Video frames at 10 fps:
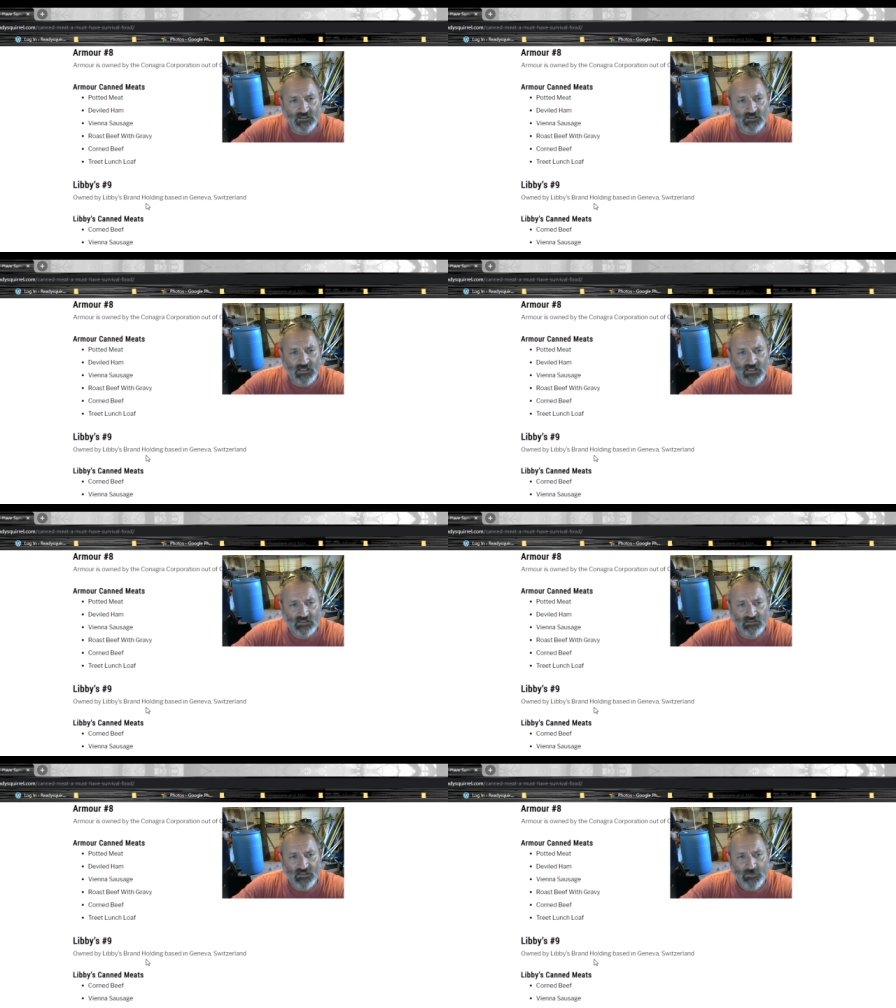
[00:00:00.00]
Uh,
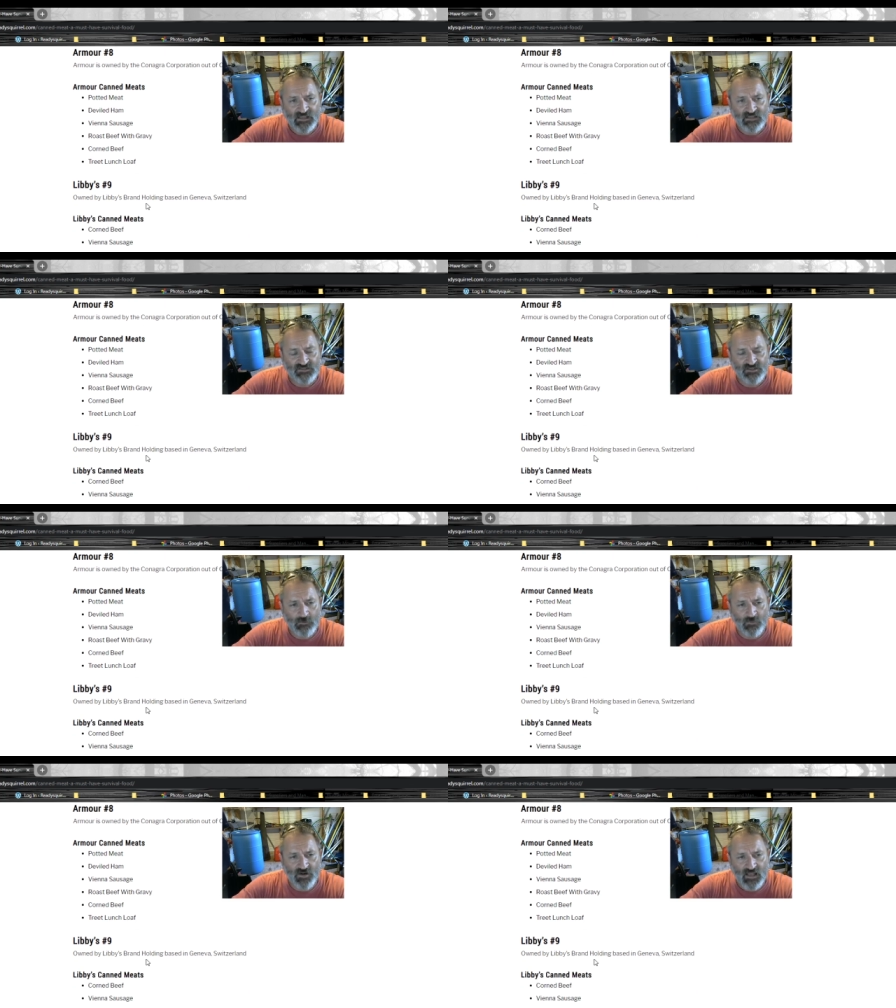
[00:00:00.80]
Libby's
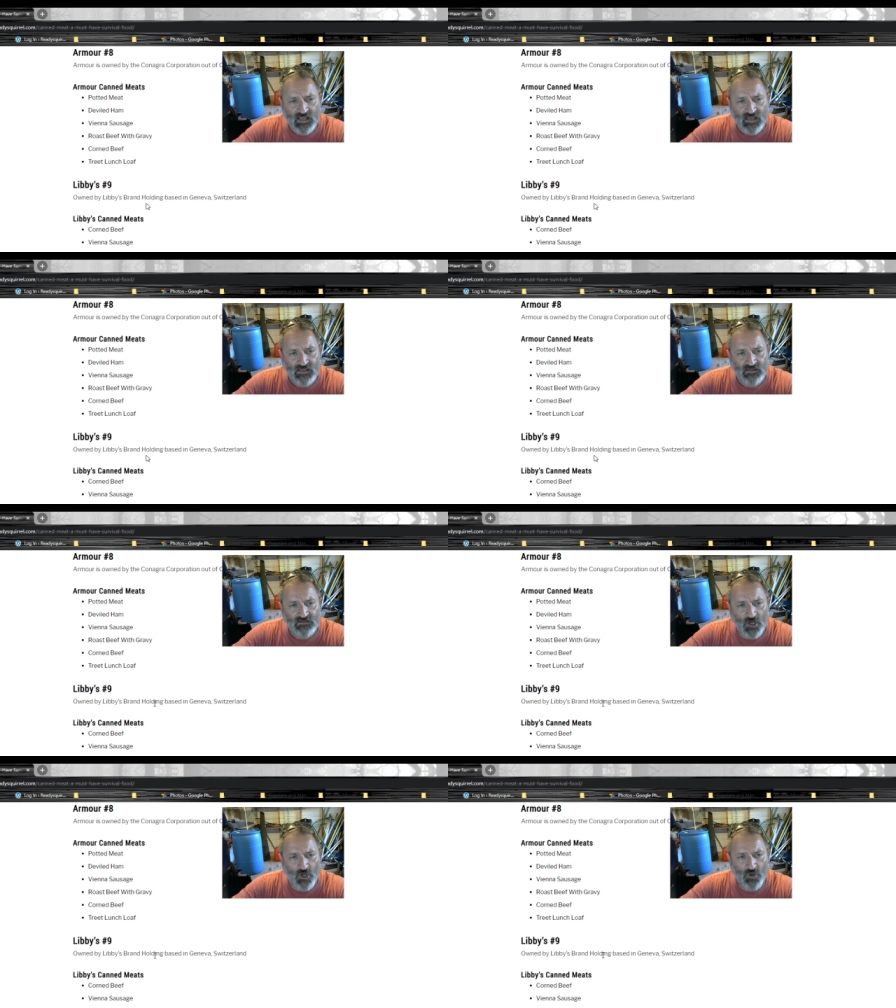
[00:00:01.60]
number
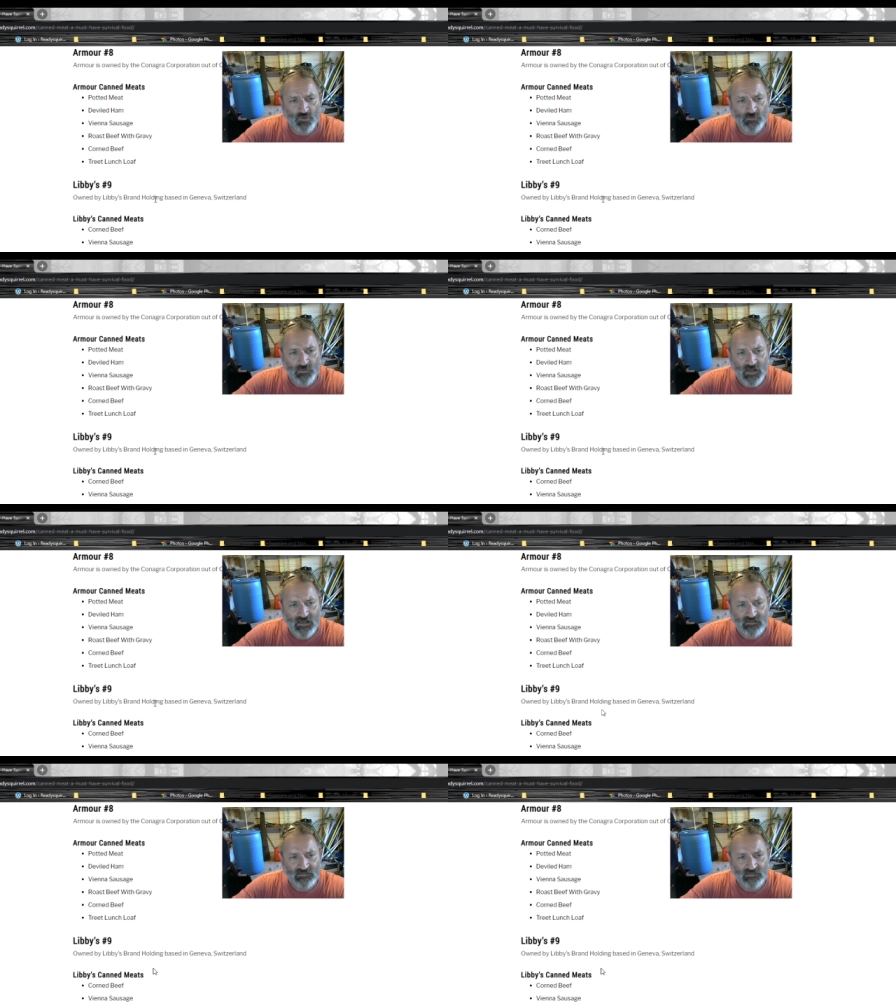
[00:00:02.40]
nine, owned
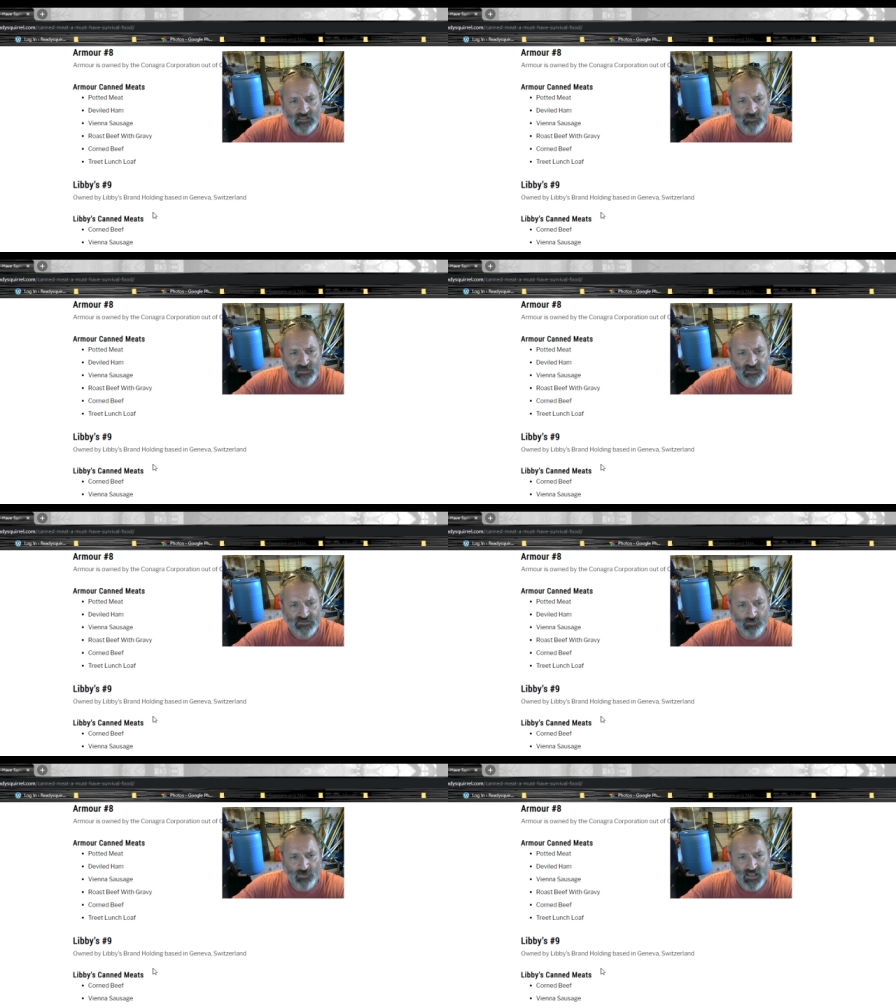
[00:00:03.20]
by
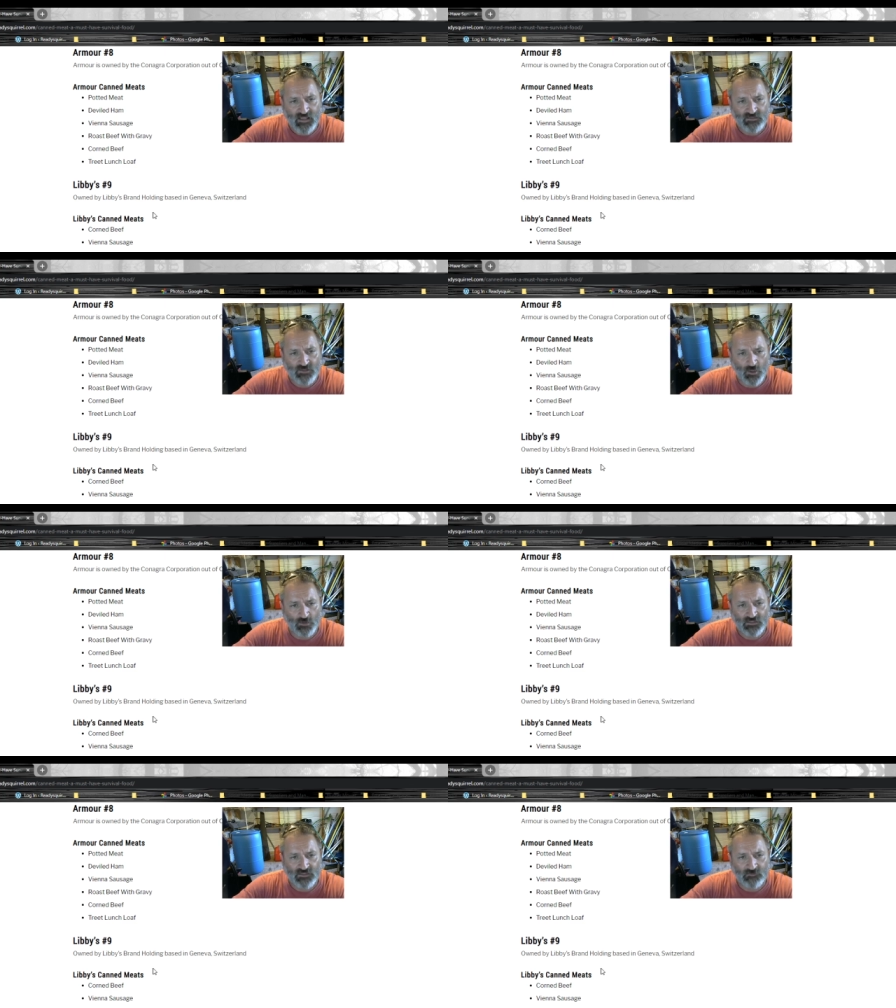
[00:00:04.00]
Libby's brand
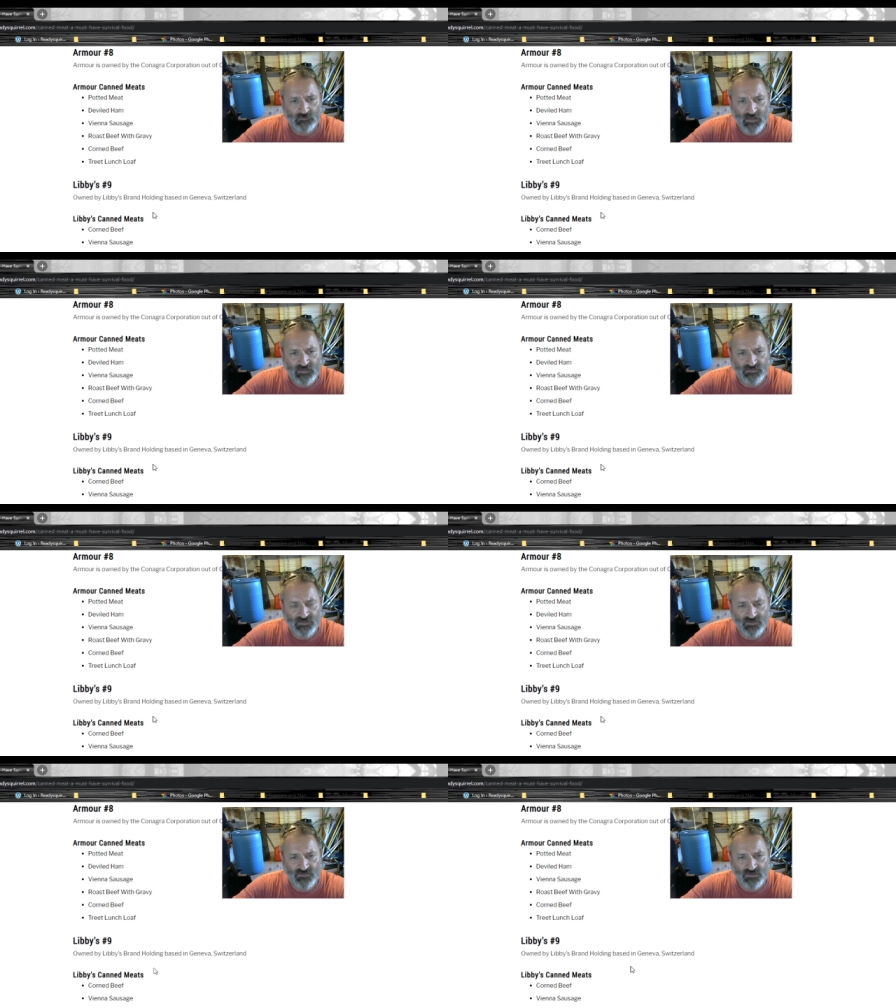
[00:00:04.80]
holding based
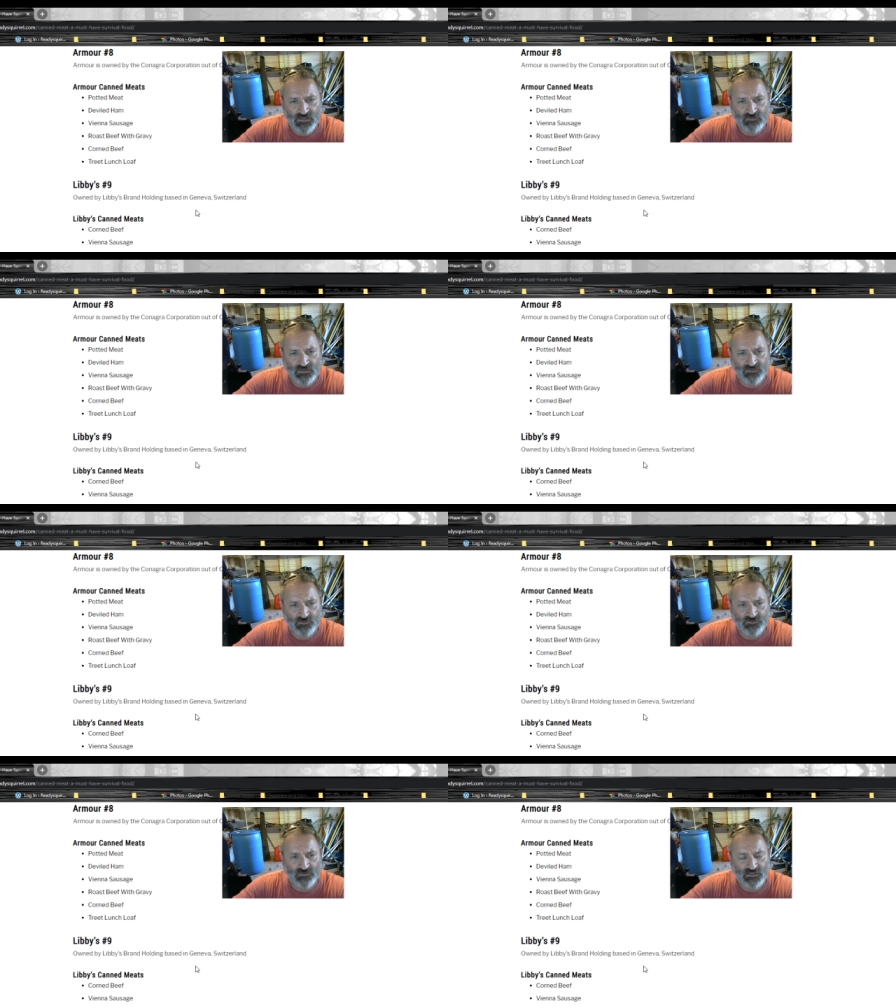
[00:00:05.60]
in Geneva,
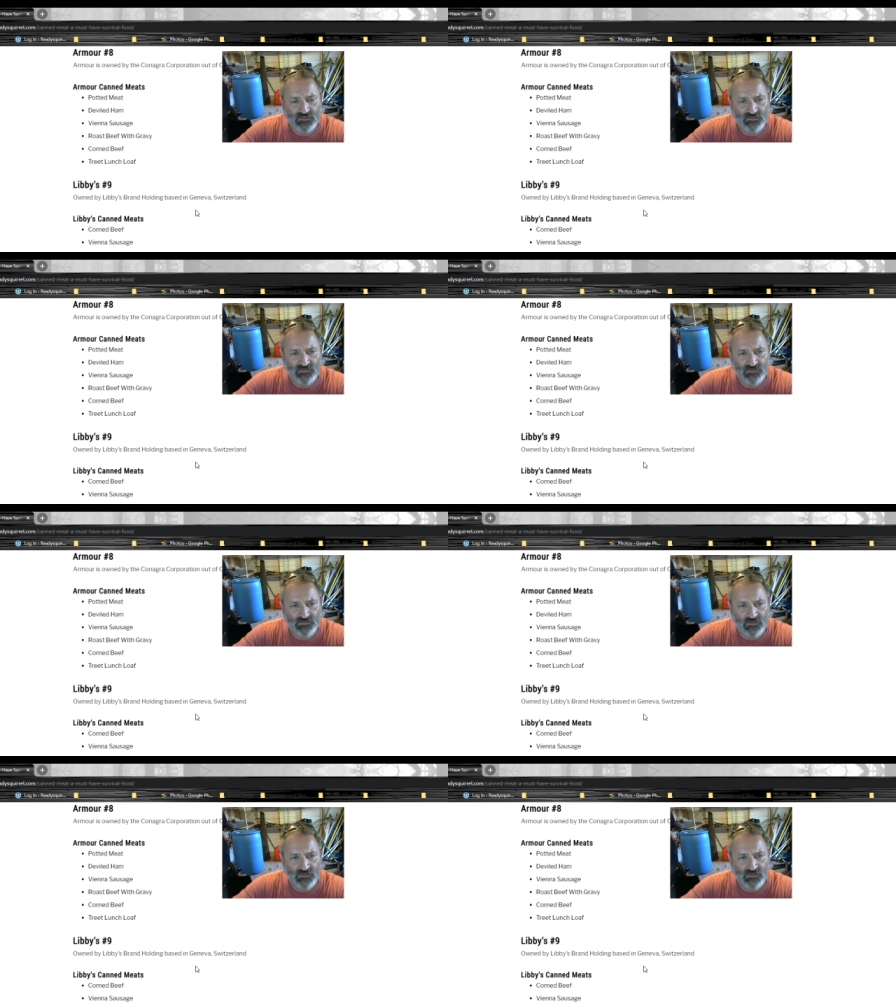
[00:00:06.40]
Switzerland.